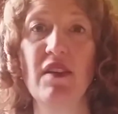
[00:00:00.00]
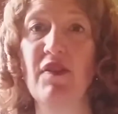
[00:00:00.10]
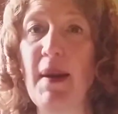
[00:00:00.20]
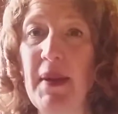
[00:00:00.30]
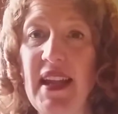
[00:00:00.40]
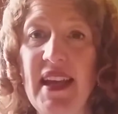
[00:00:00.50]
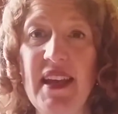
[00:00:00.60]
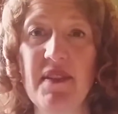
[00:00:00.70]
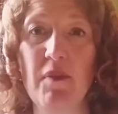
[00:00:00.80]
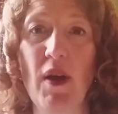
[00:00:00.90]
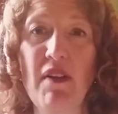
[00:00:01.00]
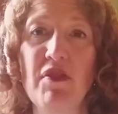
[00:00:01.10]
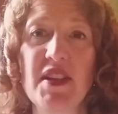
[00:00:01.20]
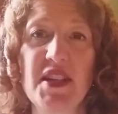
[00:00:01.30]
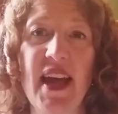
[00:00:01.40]
family,
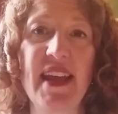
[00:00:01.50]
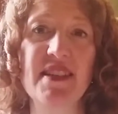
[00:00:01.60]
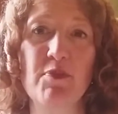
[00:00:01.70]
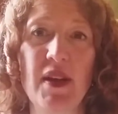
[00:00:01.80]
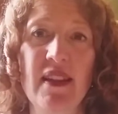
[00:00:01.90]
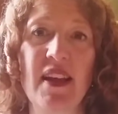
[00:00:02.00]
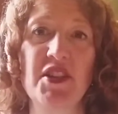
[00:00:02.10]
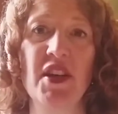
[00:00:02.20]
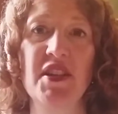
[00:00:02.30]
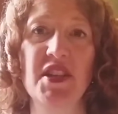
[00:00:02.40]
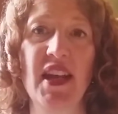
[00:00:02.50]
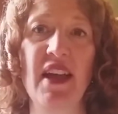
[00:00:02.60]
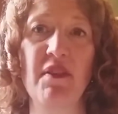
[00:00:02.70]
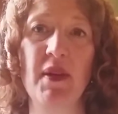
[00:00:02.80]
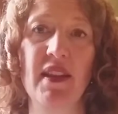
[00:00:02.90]
whatever it takes, bring that church
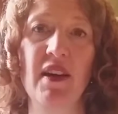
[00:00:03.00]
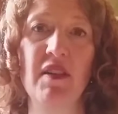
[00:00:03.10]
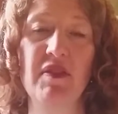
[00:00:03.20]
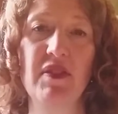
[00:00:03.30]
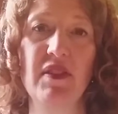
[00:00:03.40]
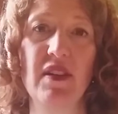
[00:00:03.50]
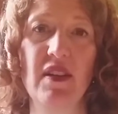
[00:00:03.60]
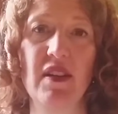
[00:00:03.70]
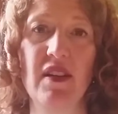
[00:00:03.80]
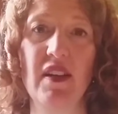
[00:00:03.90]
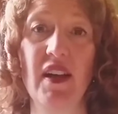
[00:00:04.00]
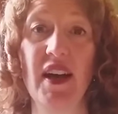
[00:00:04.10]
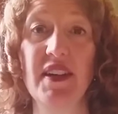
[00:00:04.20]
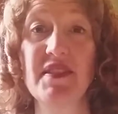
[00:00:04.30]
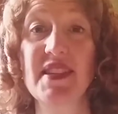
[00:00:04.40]
together with love.
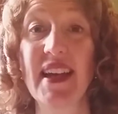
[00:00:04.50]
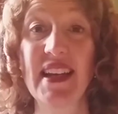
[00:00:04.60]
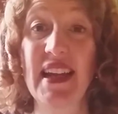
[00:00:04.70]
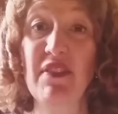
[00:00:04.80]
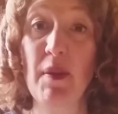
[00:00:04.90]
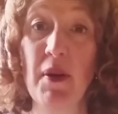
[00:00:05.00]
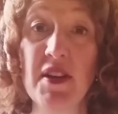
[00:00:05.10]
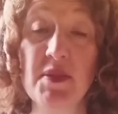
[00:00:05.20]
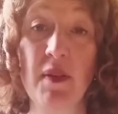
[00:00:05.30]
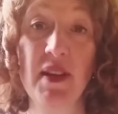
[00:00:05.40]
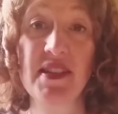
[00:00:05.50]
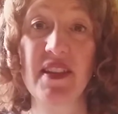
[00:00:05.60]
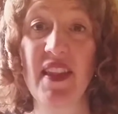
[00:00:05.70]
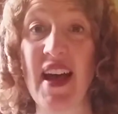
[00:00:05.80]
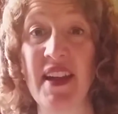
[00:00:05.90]
And then sadly, if the person won't
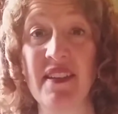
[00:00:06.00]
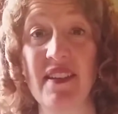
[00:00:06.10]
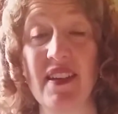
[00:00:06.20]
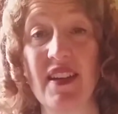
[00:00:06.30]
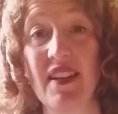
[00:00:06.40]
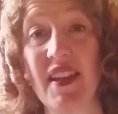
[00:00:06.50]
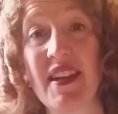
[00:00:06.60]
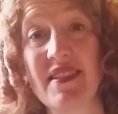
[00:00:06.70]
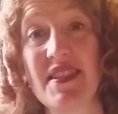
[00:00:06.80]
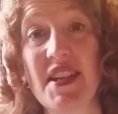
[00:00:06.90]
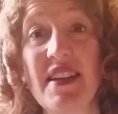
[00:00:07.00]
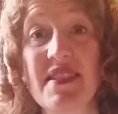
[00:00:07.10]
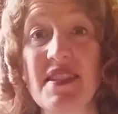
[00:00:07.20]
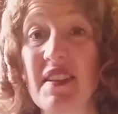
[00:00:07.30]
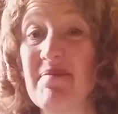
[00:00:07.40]
listen then it
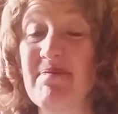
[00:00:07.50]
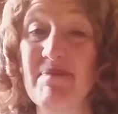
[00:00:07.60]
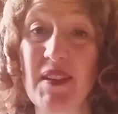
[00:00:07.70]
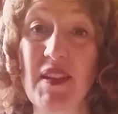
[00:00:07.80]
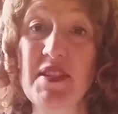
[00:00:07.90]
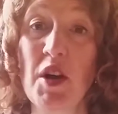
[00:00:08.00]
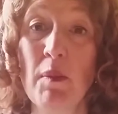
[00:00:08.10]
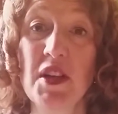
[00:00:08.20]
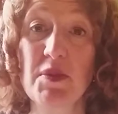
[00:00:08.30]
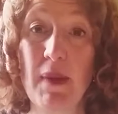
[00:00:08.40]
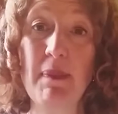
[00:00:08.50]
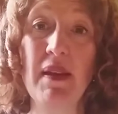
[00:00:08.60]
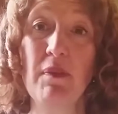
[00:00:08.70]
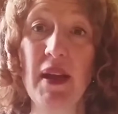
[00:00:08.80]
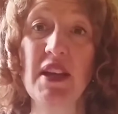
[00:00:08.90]
suggests that there's not much
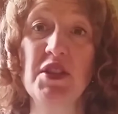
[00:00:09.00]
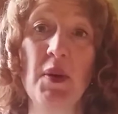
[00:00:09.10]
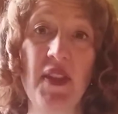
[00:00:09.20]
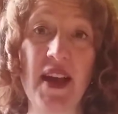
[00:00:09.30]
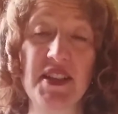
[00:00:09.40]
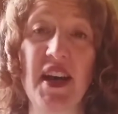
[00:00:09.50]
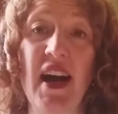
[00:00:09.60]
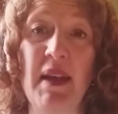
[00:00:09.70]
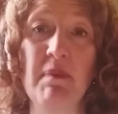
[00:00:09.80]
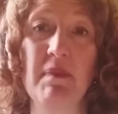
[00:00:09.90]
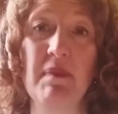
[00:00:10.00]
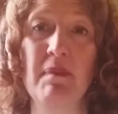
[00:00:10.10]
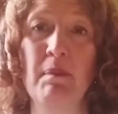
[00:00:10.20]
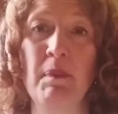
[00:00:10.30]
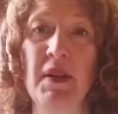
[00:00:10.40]
maybe we can do at that time.
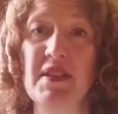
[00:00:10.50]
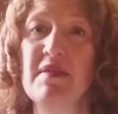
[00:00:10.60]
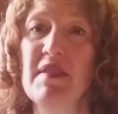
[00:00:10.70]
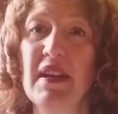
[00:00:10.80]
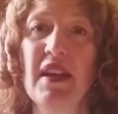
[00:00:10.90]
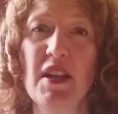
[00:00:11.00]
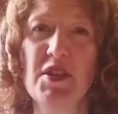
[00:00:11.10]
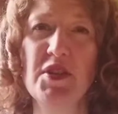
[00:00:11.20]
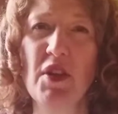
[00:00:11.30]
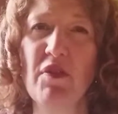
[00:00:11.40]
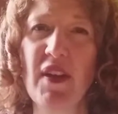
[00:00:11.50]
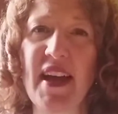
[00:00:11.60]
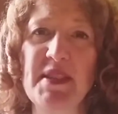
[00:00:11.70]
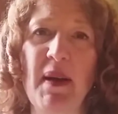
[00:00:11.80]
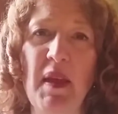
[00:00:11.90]
But don't
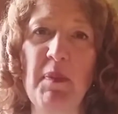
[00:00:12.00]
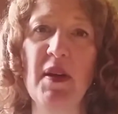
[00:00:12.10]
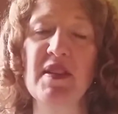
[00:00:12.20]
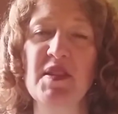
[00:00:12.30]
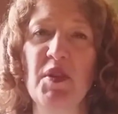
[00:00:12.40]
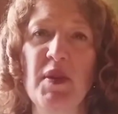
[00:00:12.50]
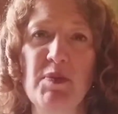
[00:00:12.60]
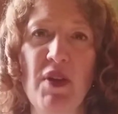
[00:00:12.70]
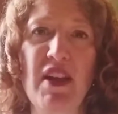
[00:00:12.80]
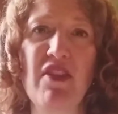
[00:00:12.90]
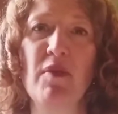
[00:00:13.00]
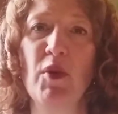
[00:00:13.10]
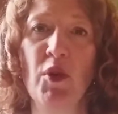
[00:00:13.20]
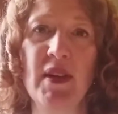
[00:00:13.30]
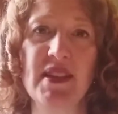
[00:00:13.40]
forget about that person, always pray for them,
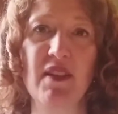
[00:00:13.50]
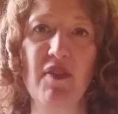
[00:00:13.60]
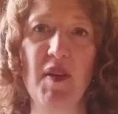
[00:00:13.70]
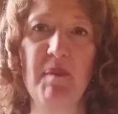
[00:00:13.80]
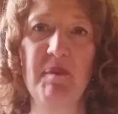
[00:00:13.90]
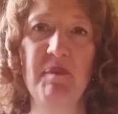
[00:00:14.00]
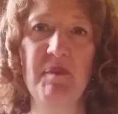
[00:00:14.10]
always love them.